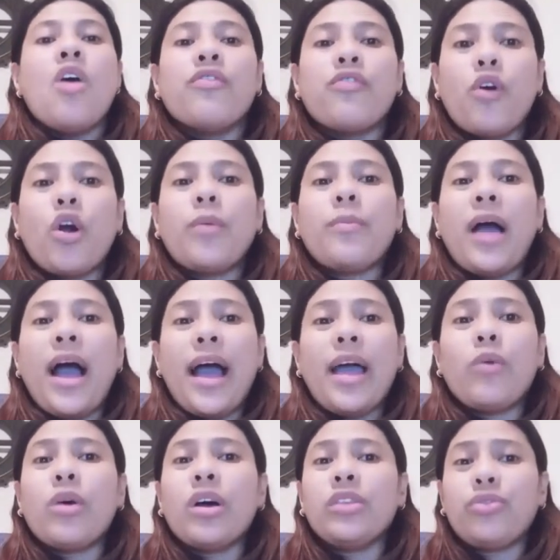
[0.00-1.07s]
form
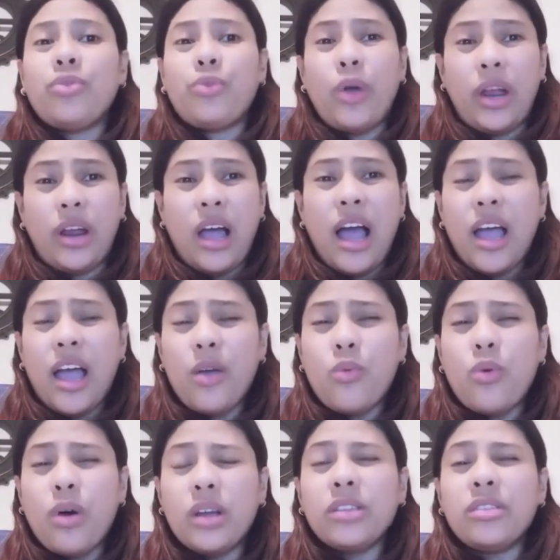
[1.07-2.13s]

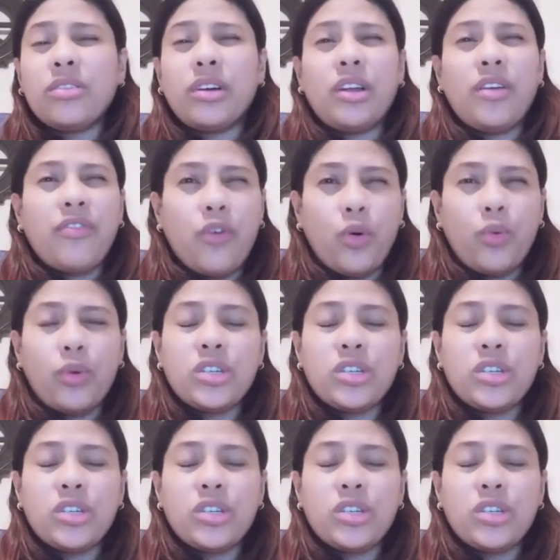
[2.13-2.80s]
I-134,